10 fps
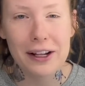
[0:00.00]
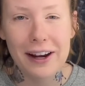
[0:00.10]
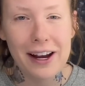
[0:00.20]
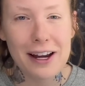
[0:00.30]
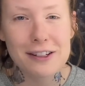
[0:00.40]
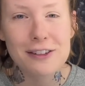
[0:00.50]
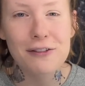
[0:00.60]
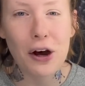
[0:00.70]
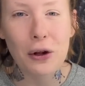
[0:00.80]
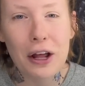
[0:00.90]
Like, I just
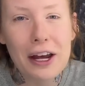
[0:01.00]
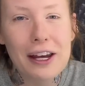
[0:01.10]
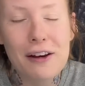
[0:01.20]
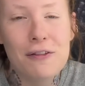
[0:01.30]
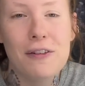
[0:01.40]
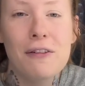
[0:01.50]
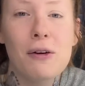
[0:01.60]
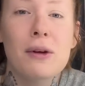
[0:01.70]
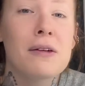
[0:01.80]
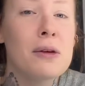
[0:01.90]
felt like if
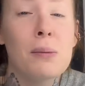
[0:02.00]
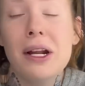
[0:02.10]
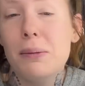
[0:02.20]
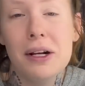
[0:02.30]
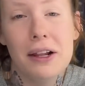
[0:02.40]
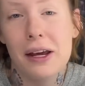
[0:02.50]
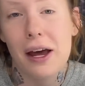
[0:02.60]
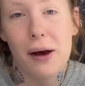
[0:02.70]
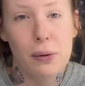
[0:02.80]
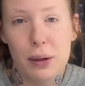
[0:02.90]
you might have been like,
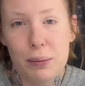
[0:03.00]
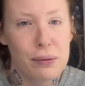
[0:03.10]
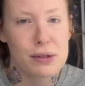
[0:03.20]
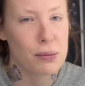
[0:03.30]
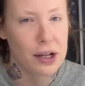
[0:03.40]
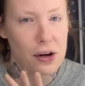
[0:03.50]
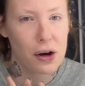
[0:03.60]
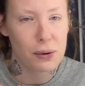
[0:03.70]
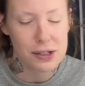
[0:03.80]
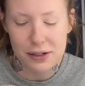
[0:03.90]
it was a really
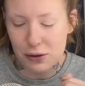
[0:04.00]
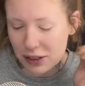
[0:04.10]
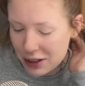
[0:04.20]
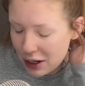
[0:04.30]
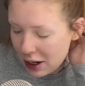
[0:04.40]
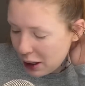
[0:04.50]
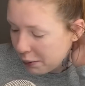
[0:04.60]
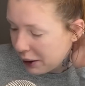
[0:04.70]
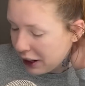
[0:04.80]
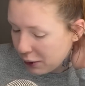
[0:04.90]
awkward situation.
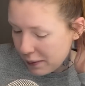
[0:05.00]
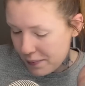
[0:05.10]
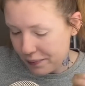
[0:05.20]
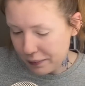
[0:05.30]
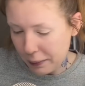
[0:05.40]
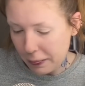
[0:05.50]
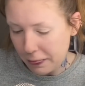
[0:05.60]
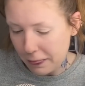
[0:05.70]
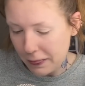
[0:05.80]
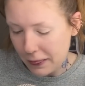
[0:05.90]
But anyway,
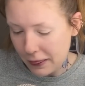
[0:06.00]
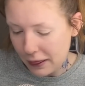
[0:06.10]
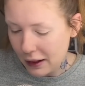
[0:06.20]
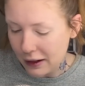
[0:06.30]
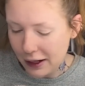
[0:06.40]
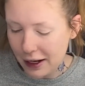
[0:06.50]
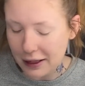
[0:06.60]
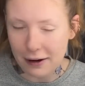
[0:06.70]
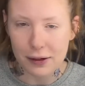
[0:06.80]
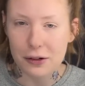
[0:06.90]
like, I'd
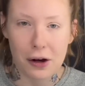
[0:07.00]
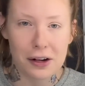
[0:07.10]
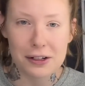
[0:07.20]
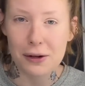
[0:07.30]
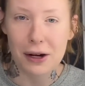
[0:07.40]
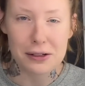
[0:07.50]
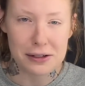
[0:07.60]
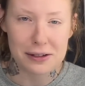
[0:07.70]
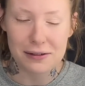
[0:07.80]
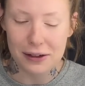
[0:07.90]
love to talk to you. I
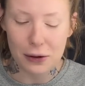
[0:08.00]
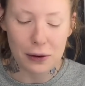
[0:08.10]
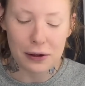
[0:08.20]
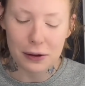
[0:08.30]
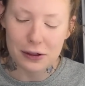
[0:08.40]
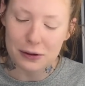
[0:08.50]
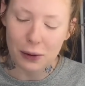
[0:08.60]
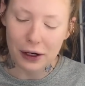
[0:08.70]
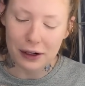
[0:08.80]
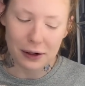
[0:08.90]
just, you just
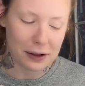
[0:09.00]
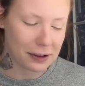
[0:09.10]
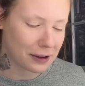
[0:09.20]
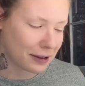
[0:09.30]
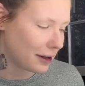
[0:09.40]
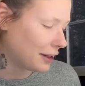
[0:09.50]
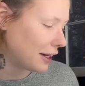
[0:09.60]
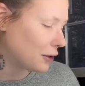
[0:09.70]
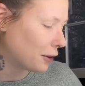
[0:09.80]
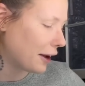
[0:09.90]
wanted to, and
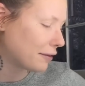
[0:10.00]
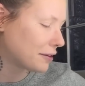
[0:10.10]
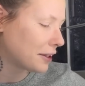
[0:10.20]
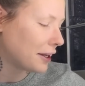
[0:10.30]
then you left.